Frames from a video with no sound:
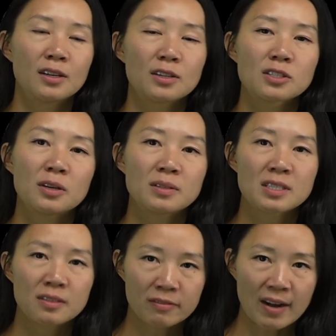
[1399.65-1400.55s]
So it's
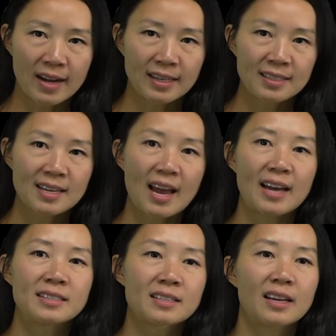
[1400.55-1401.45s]
defined
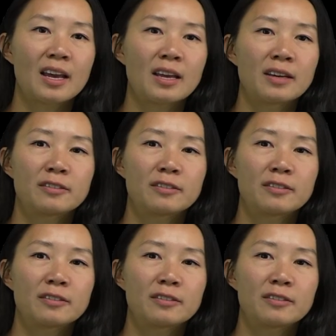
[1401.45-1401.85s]
as a